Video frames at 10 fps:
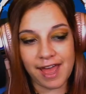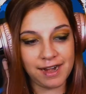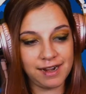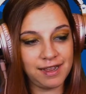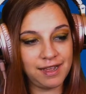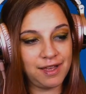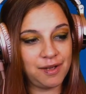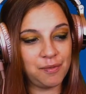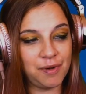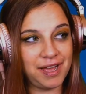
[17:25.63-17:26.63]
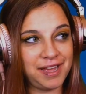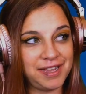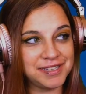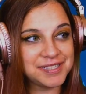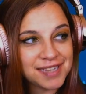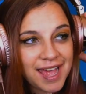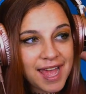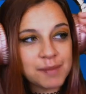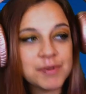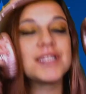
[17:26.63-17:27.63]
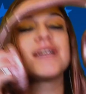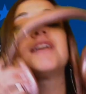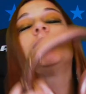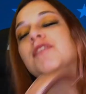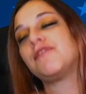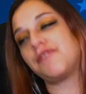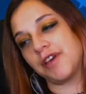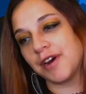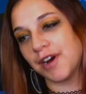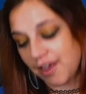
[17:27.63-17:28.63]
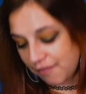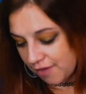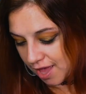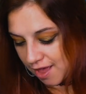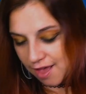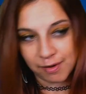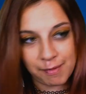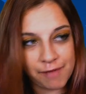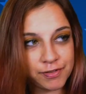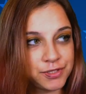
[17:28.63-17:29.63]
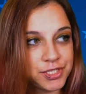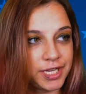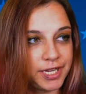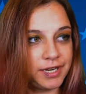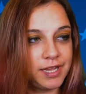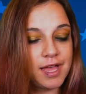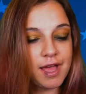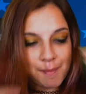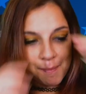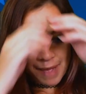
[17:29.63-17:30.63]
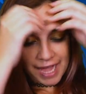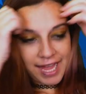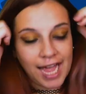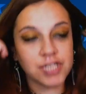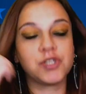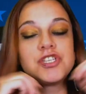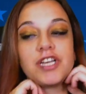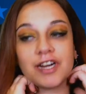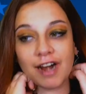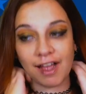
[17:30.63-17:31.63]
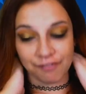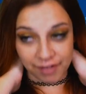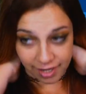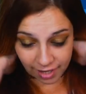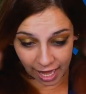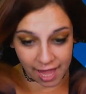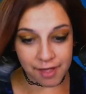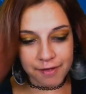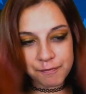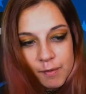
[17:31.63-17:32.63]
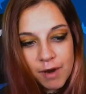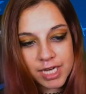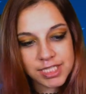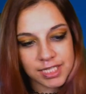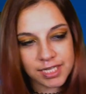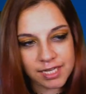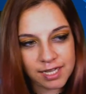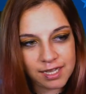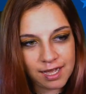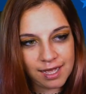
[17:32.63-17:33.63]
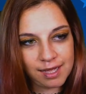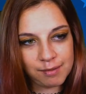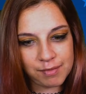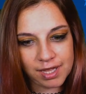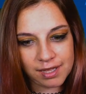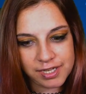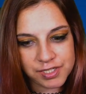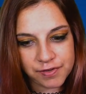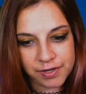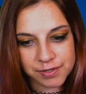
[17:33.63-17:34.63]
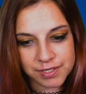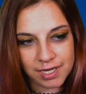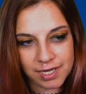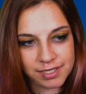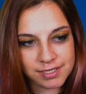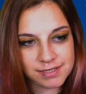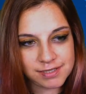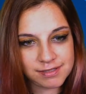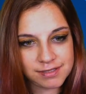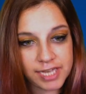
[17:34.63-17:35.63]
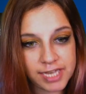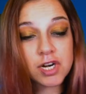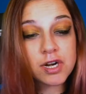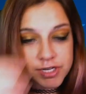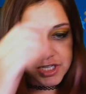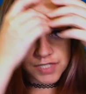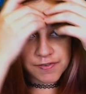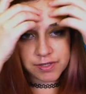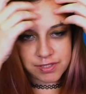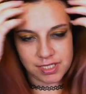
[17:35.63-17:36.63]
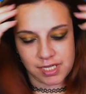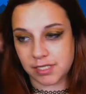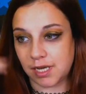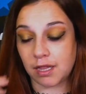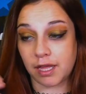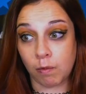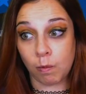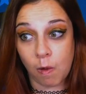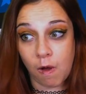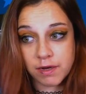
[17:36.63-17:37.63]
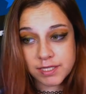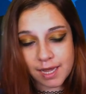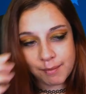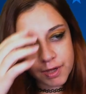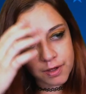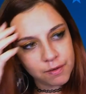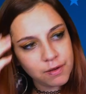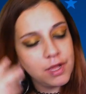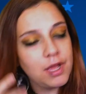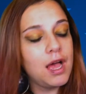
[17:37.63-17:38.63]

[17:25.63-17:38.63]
that was Animals That Got the Middle Finger from Evolution by Casual Geographic. I have been watching his videos on, I started watching his videos on TikTok like a long time ago,